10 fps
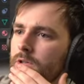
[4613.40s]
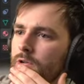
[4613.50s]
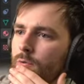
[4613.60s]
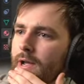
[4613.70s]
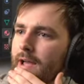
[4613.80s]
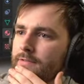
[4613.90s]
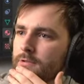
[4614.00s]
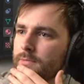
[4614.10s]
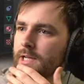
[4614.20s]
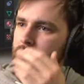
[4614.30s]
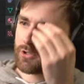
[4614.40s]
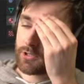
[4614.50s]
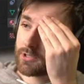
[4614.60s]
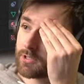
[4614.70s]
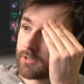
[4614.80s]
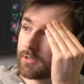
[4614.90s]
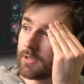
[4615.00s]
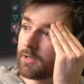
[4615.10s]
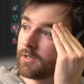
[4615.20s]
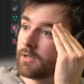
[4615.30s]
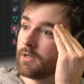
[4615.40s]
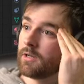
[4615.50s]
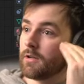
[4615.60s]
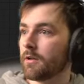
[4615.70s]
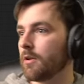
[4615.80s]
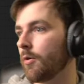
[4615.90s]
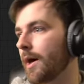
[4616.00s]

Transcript: do I have some textures? No,